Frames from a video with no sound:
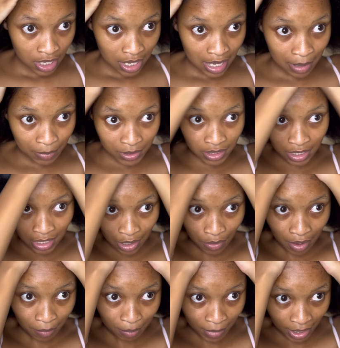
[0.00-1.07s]
i'm just gonna
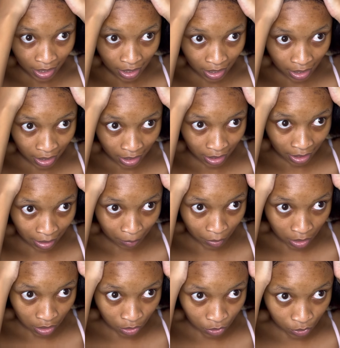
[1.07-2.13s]
wrap my hair i'm
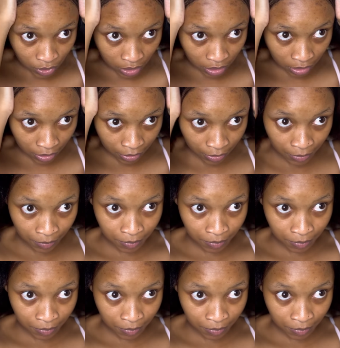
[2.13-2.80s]
gonna use a